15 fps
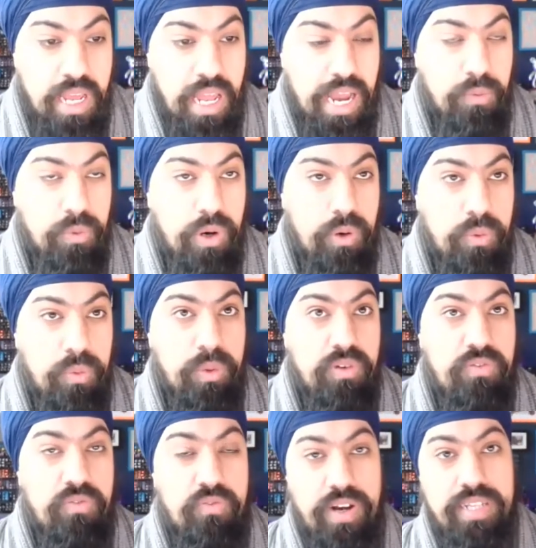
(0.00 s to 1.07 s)
And what we were
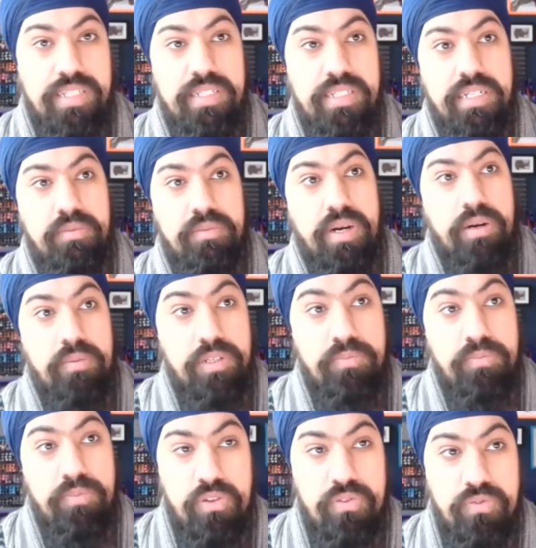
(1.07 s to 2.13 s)
fascinated about, because
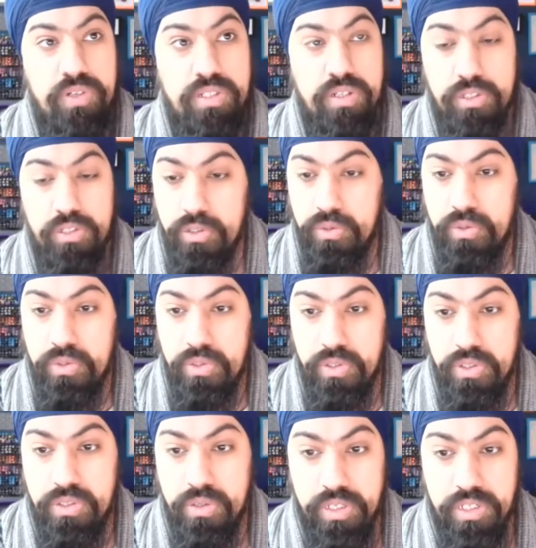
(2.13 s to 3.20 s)
both of us are new to
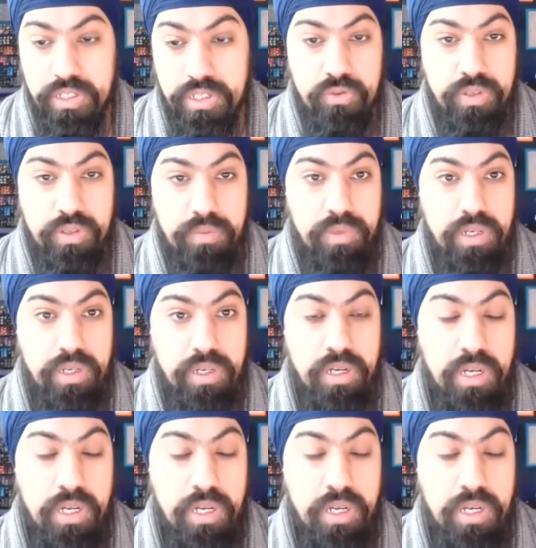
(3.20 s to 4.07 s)
this whole industry, but